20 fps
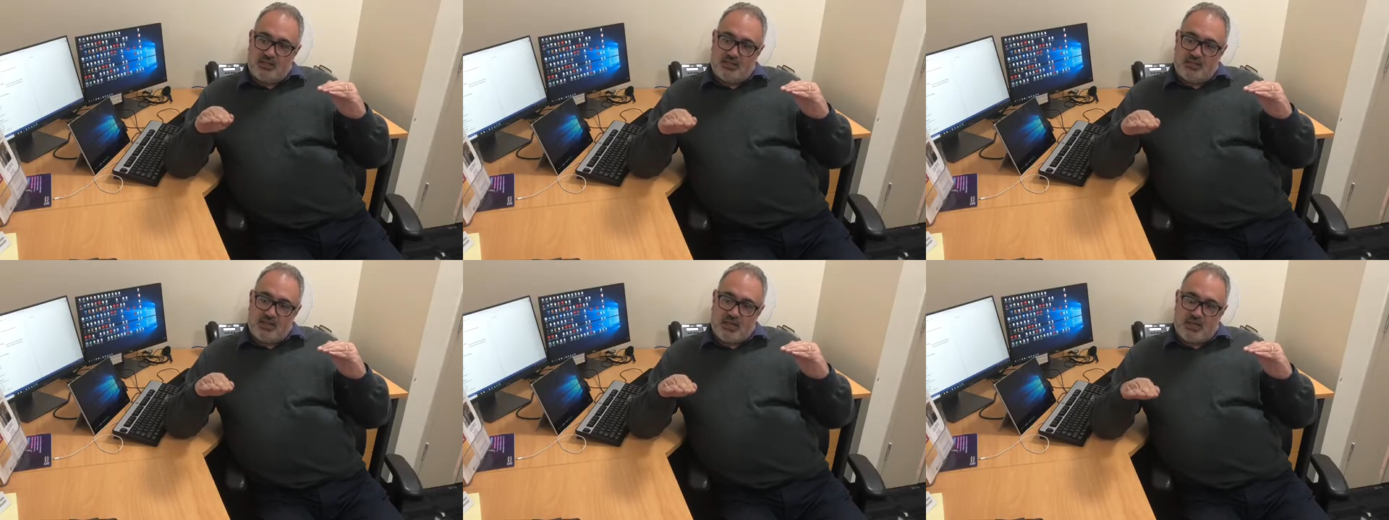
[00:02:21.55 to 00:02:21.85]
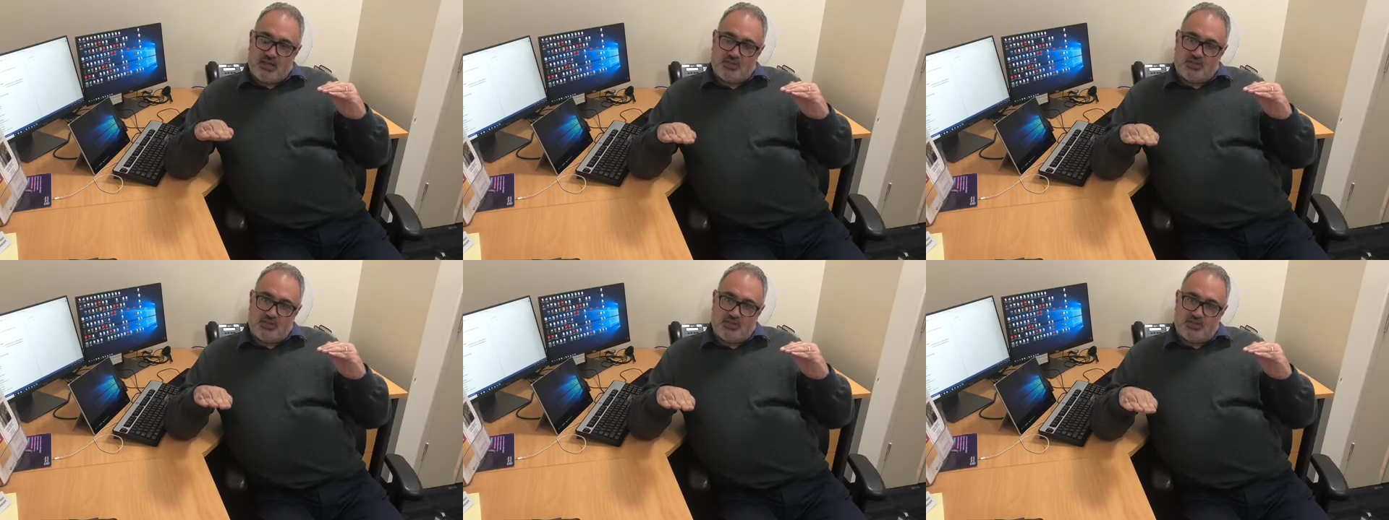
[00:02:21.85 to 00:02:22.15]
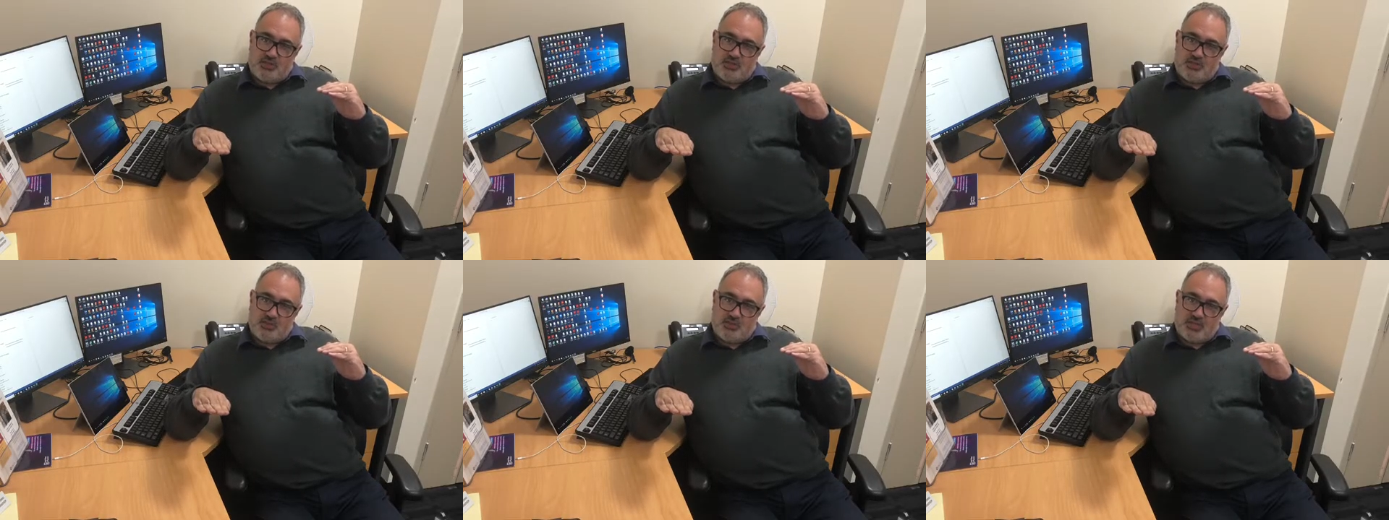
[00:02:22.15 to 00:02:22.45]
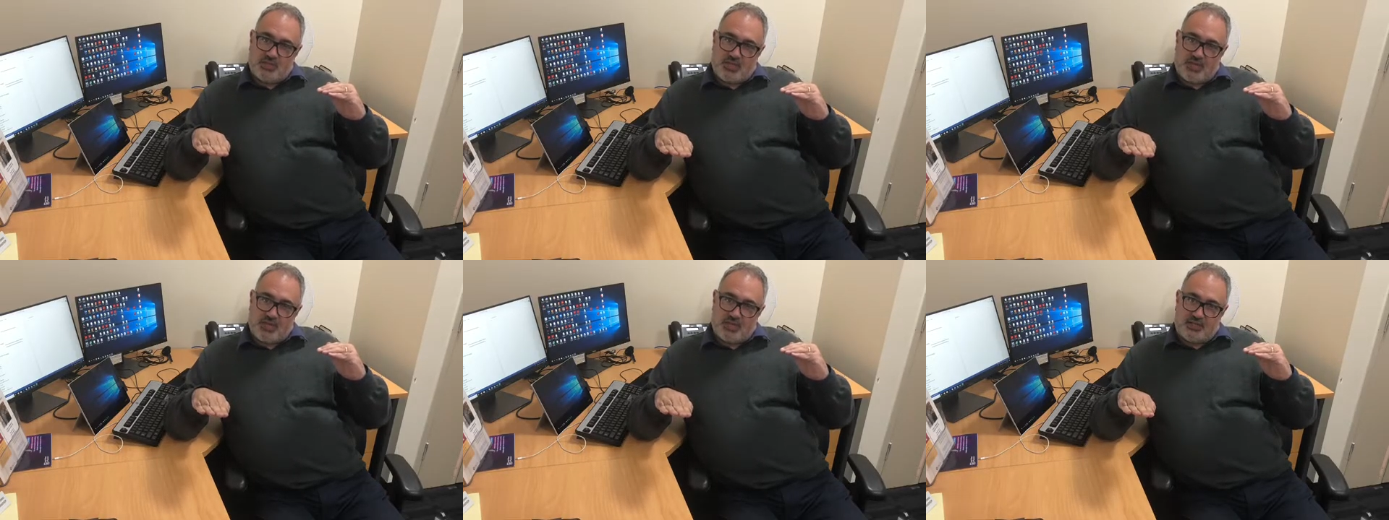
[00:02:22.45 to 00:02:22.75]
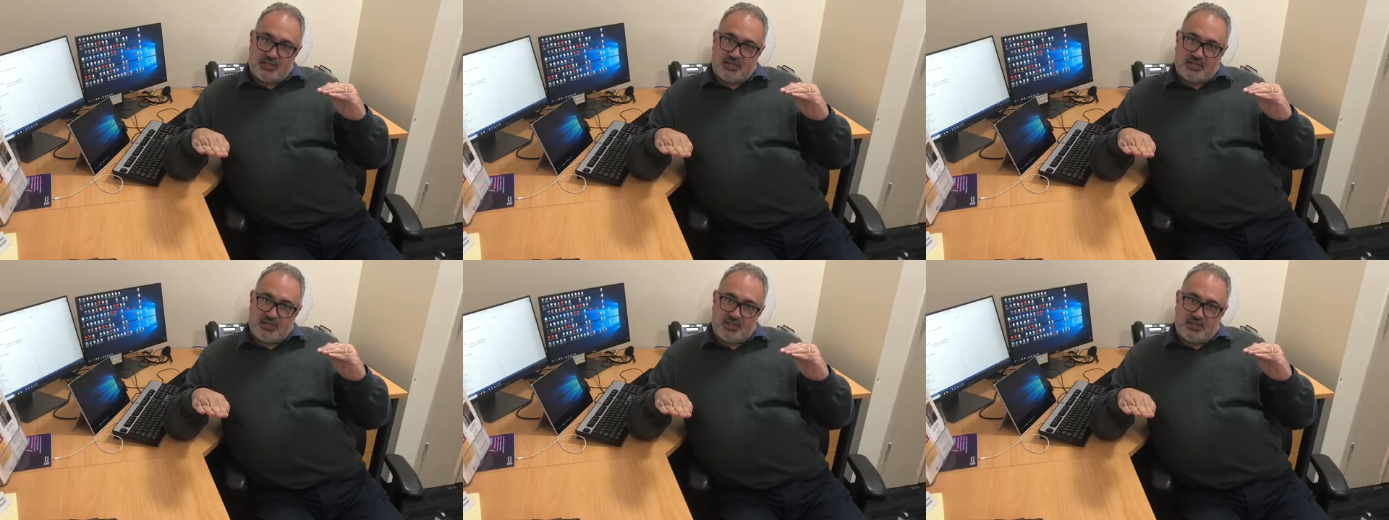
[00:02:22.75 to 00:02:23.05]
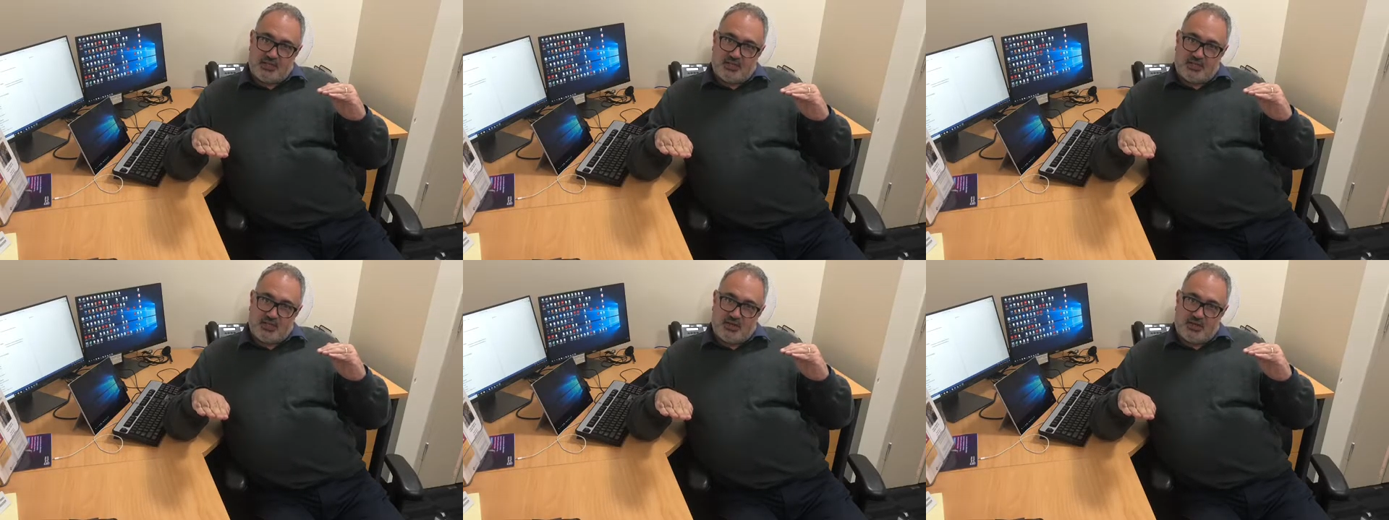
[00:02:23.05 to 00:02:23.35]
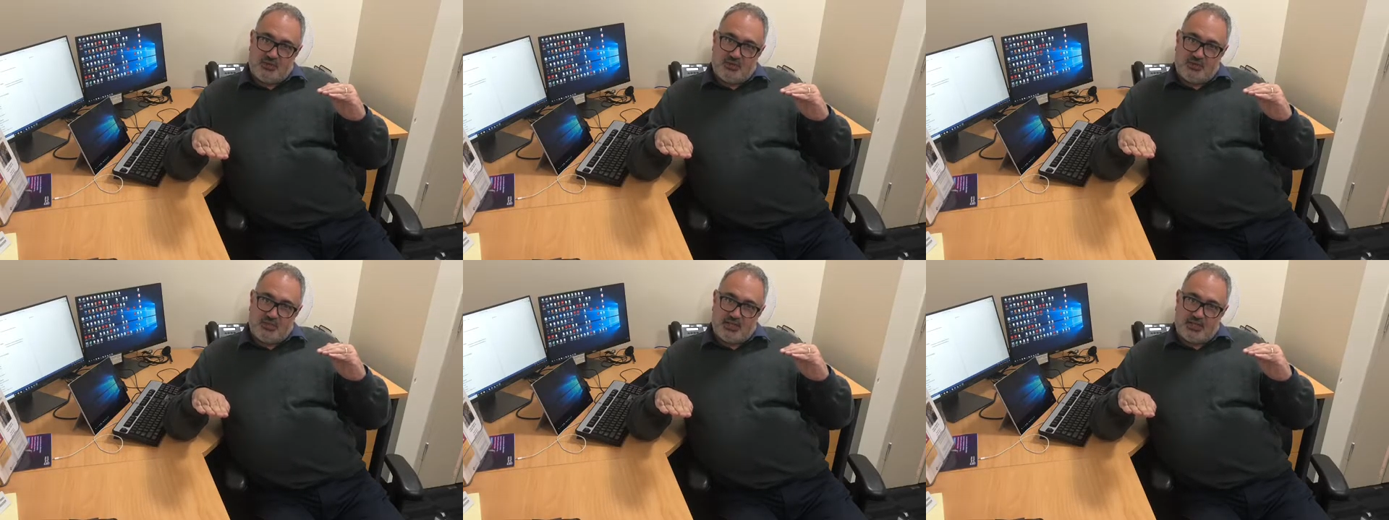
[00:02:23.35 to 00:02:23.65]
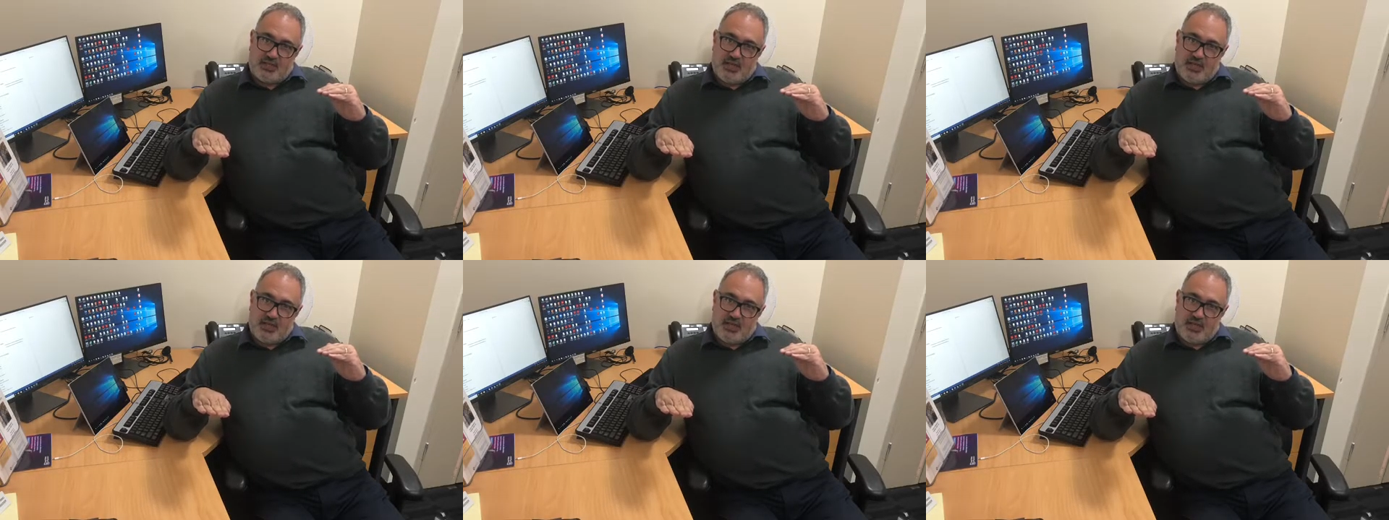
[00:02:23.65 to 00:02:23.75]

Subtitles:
that short-acting dose